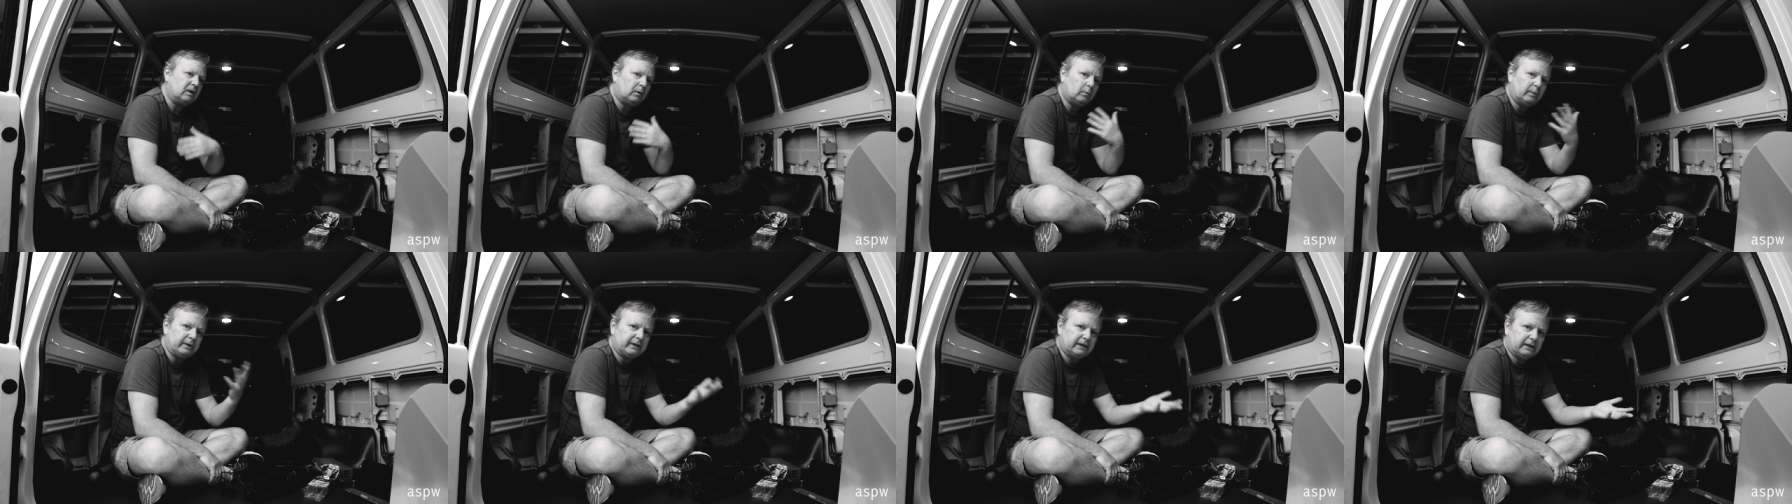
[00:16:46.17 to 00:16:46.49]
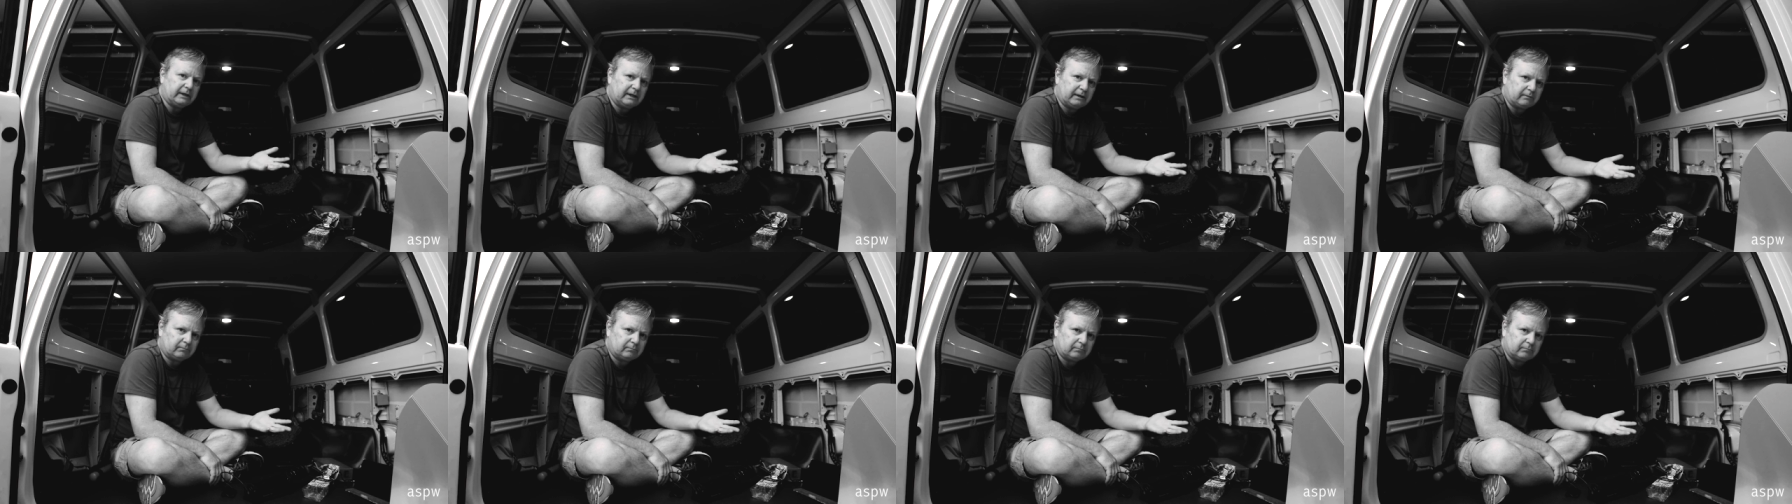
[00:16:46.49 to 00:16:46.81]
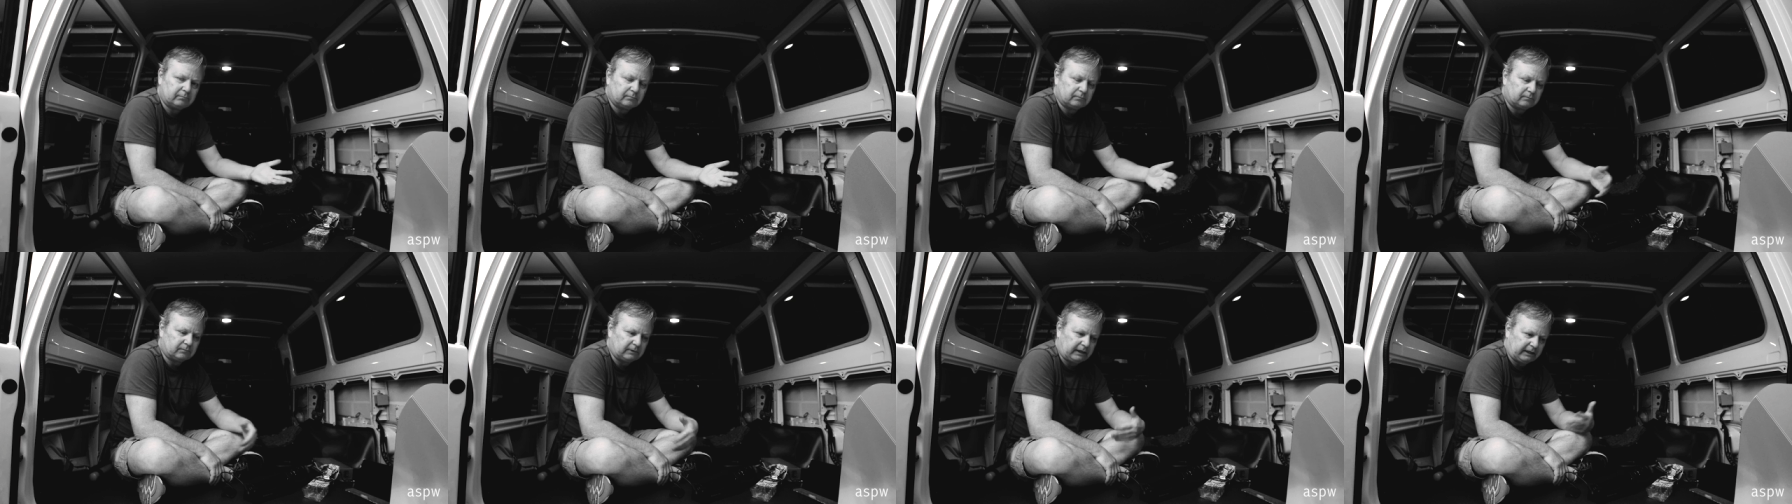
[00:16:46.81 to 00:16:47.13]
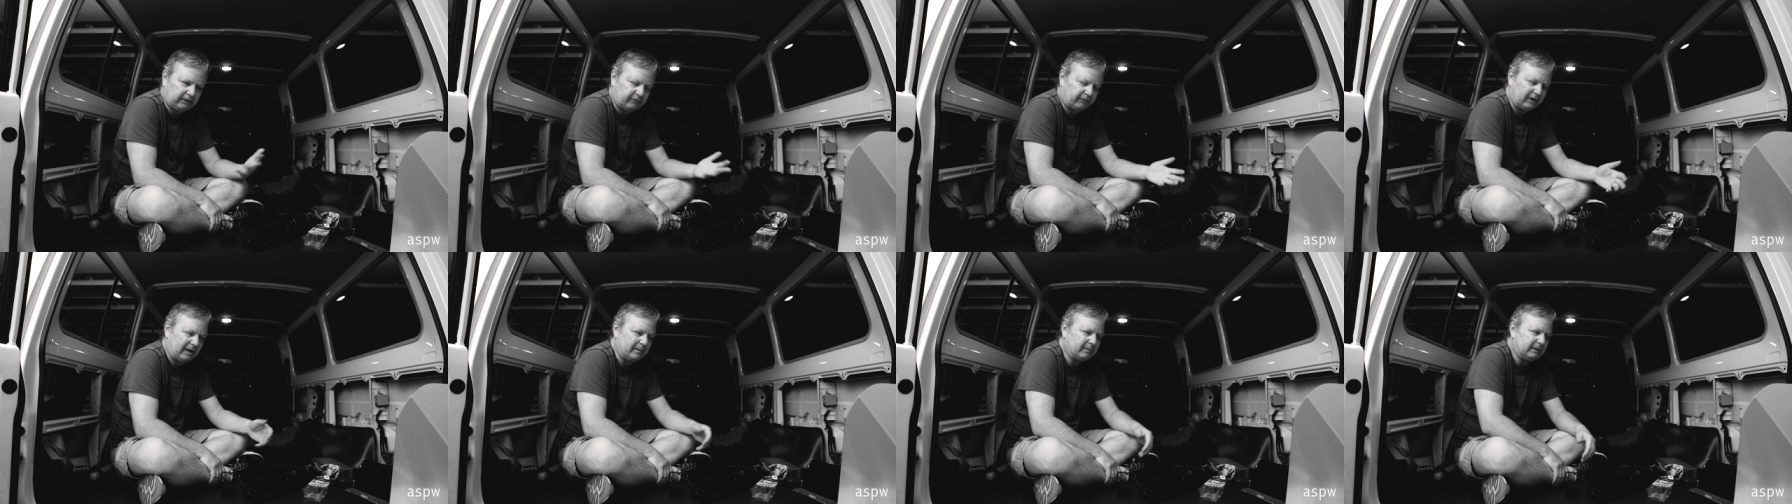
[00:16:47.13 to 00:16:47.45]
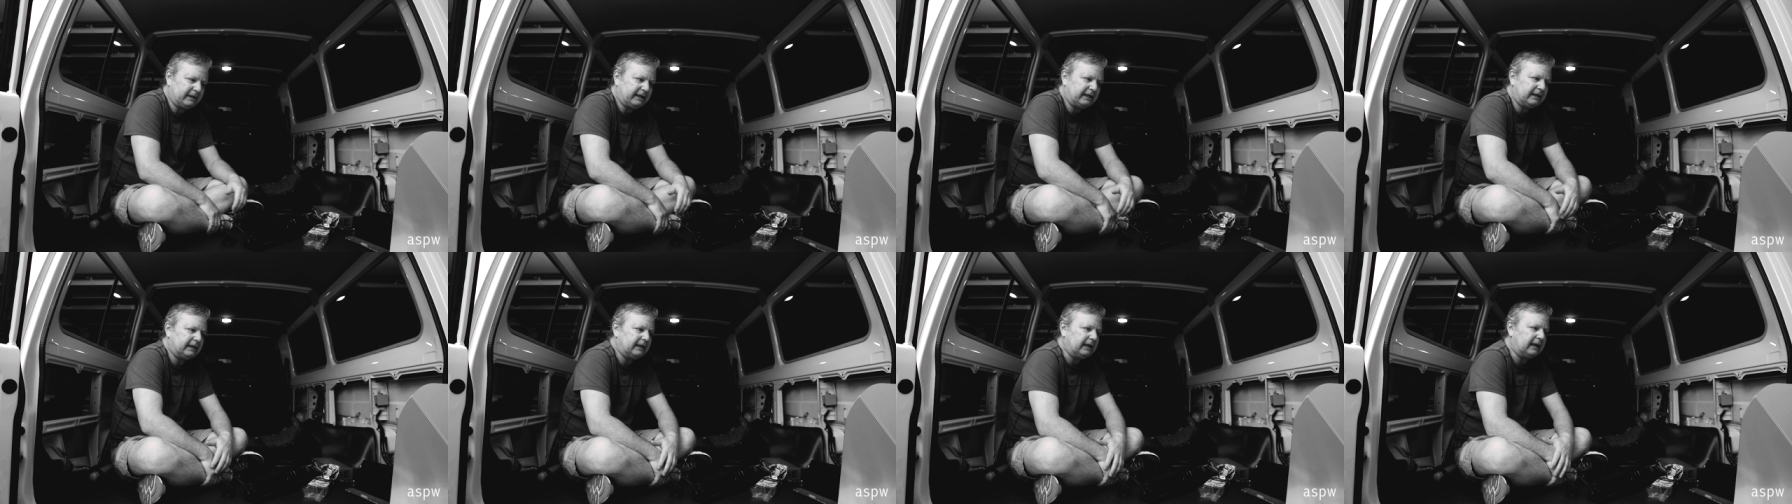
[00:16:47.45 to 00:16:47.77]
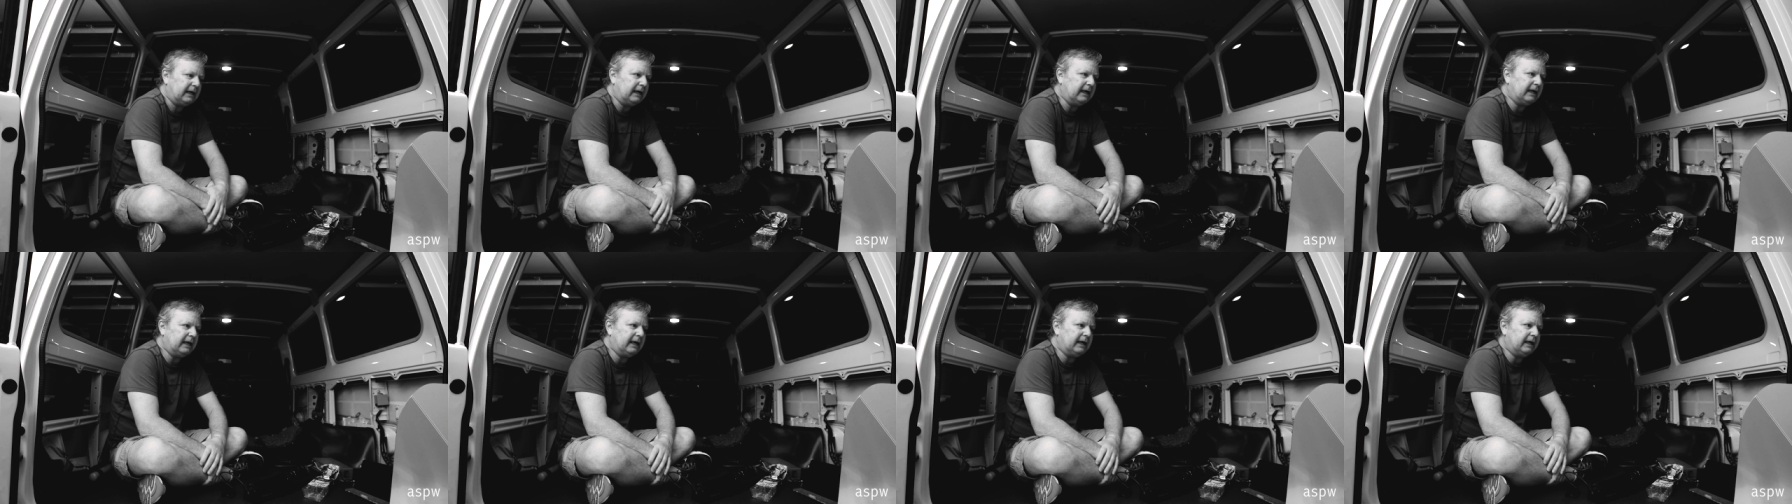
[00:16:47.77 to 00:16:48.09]
we then had a family
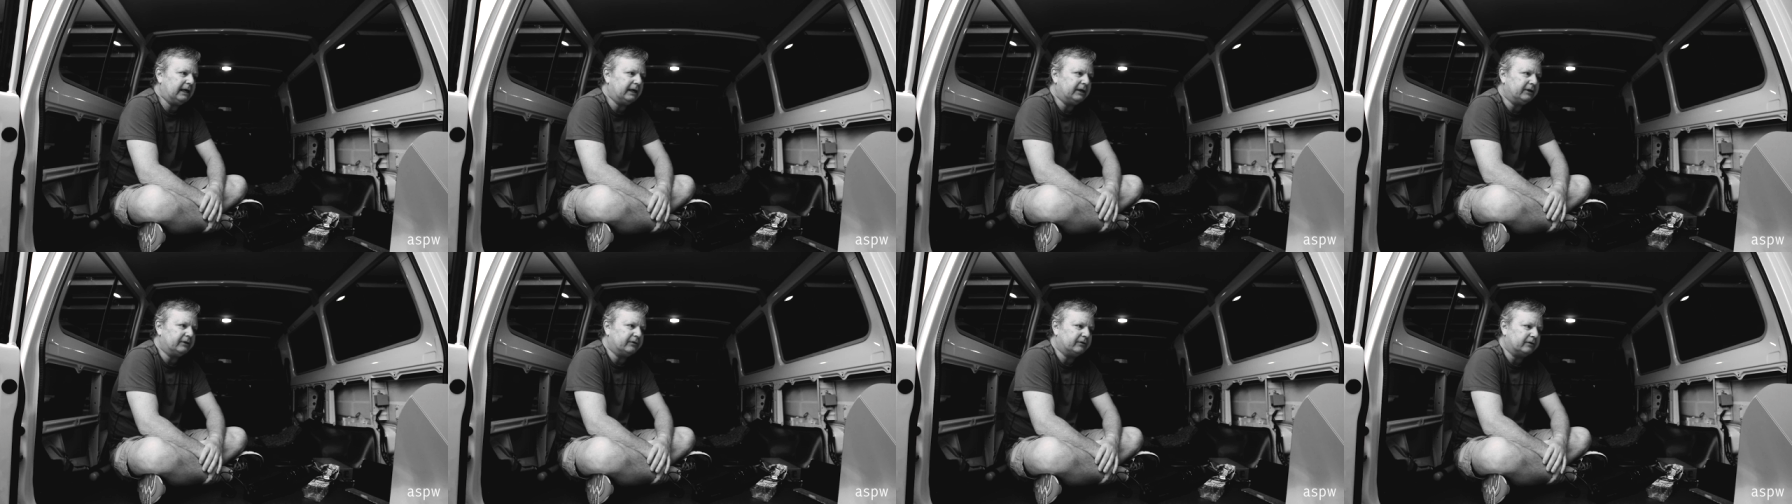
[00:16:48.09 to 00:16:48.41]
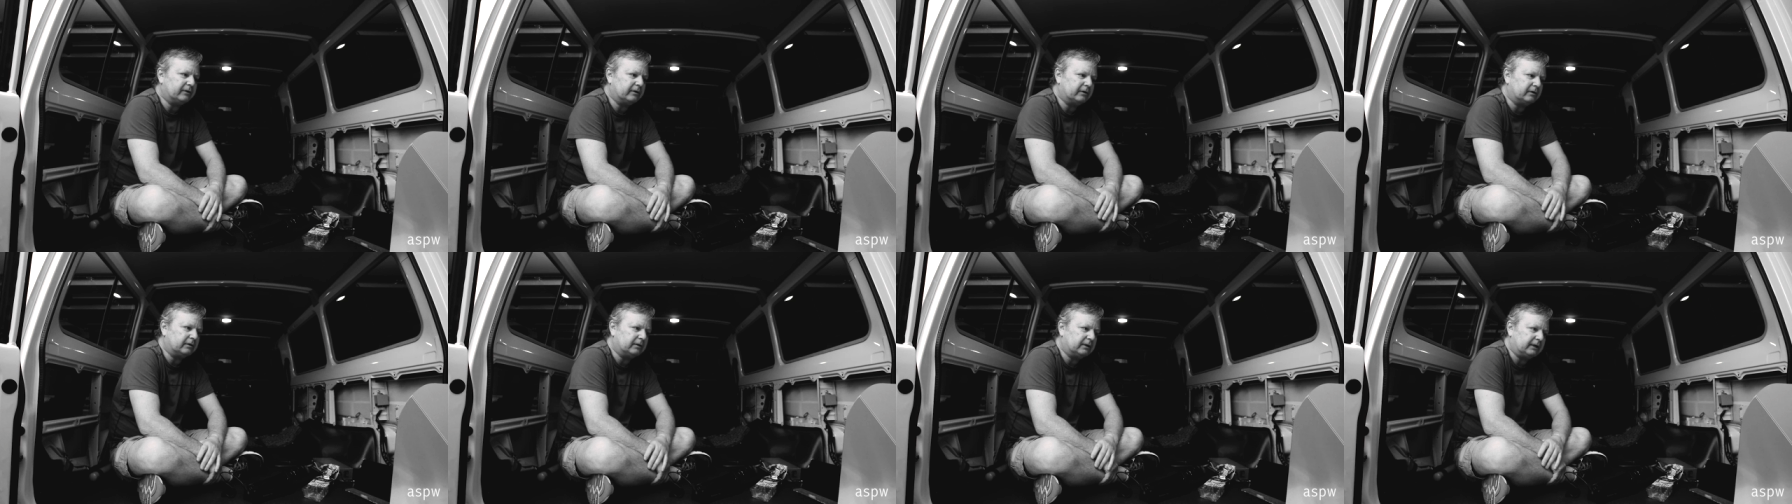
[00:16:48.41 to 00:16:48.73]
and